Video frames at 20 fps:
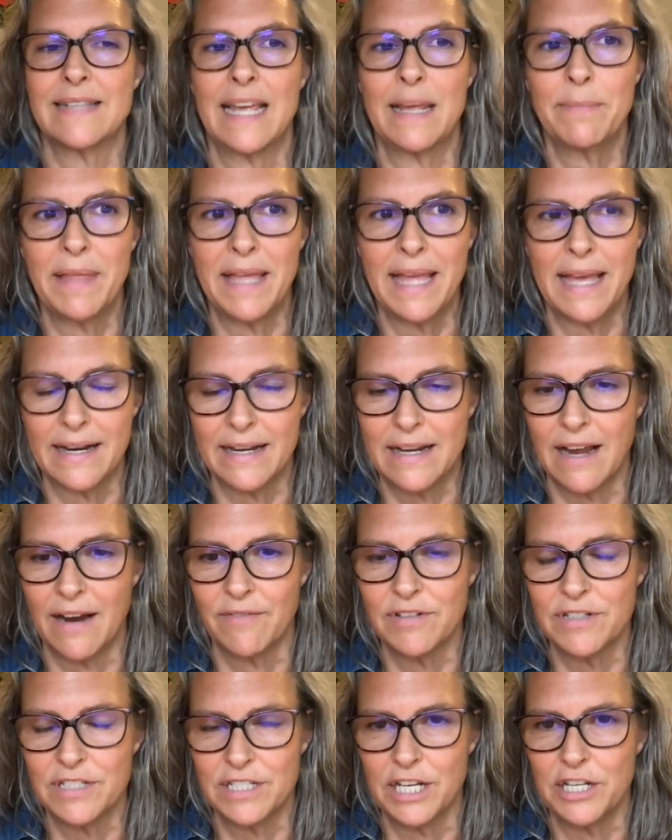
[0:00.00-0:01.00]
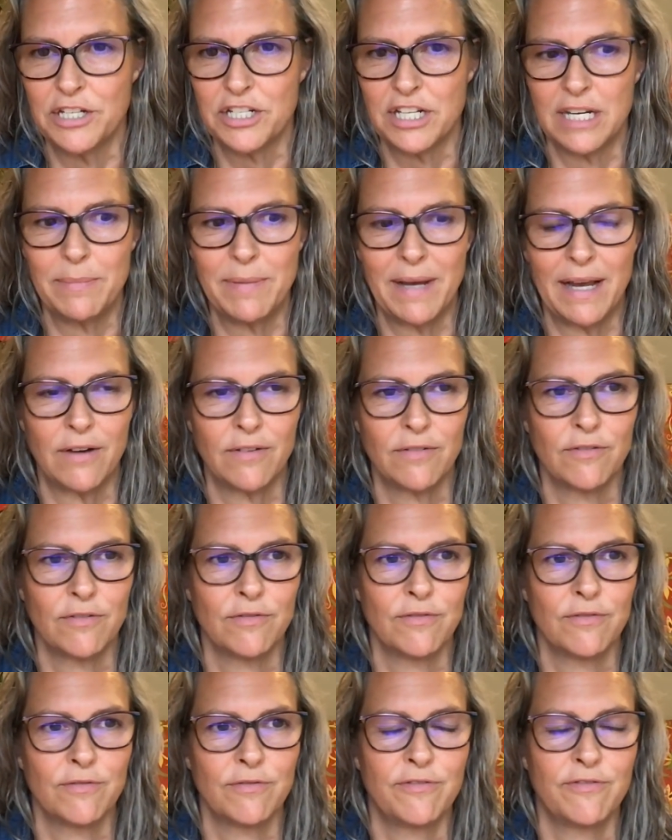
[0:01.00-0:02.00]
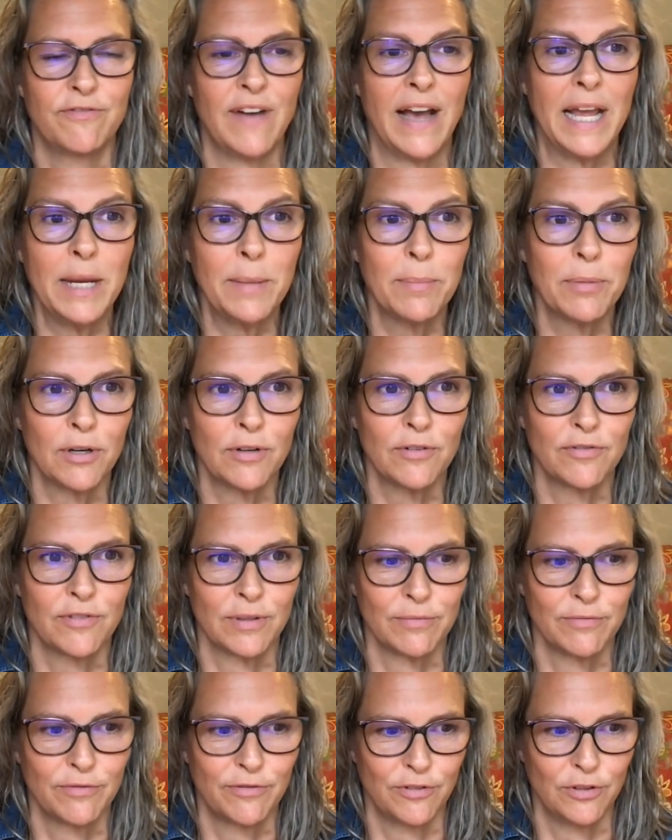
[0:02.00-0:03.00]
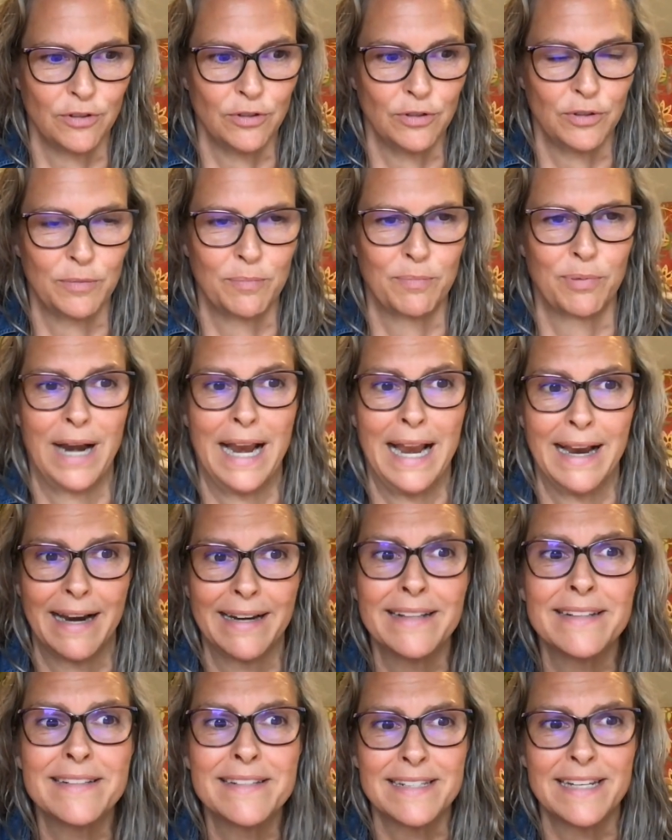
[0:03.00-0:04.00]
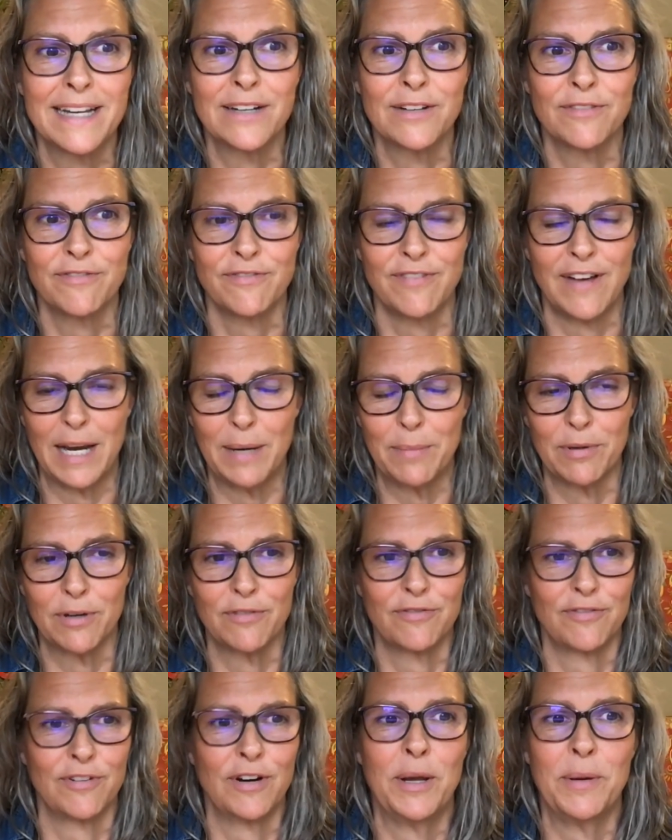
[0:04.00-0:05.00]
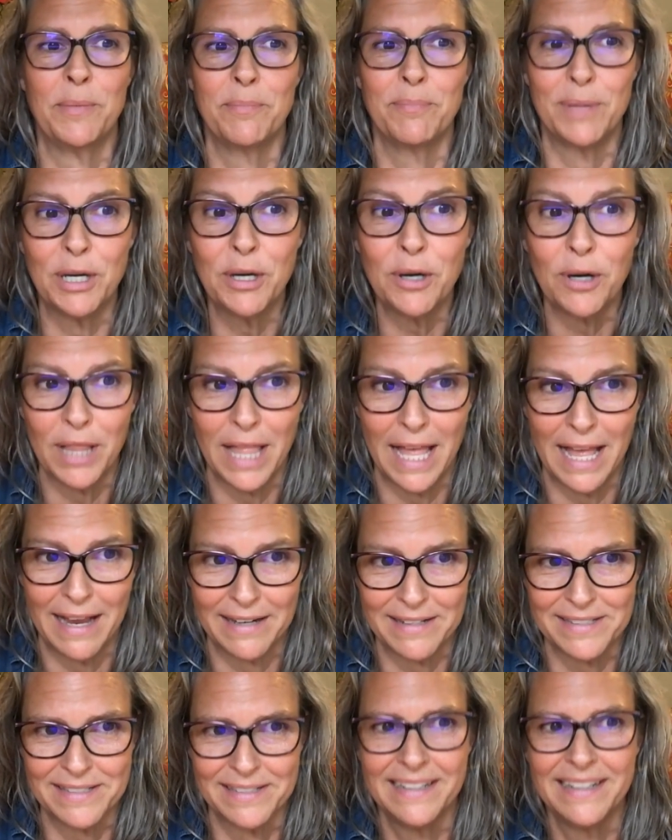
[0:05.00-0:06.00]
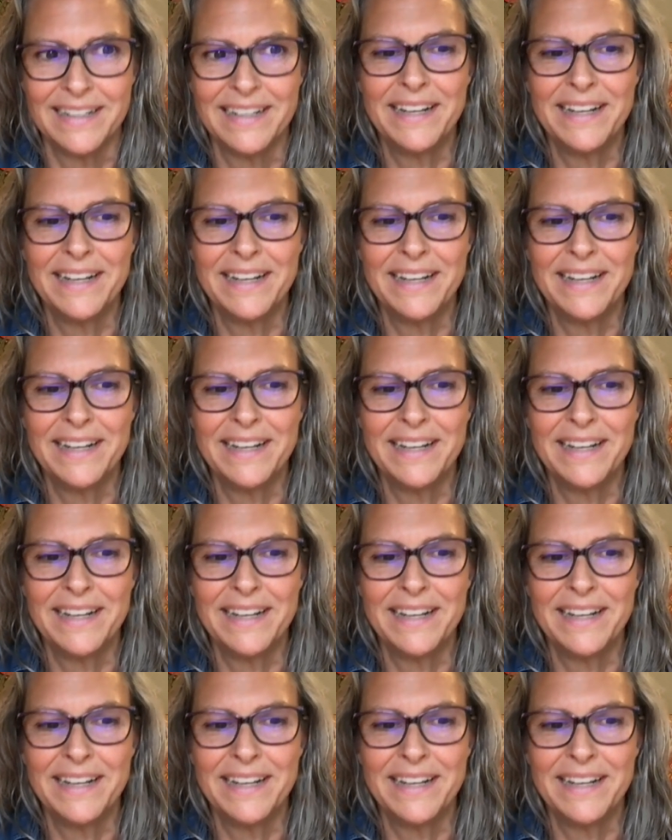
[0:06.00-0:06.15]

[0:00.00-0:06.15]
time they had a conversation about fiber from food, Brad, instead of fiber from Miralax?